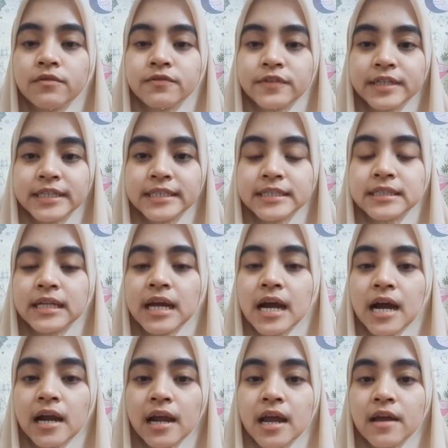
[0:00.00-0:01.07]
First,
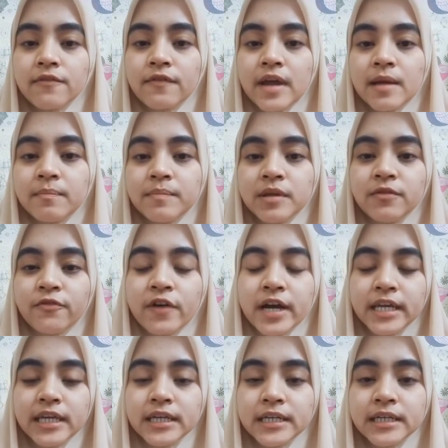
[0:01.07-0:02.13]
RF
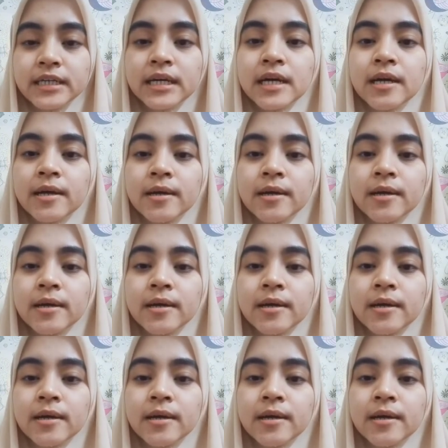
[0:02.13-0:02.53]
amplifier.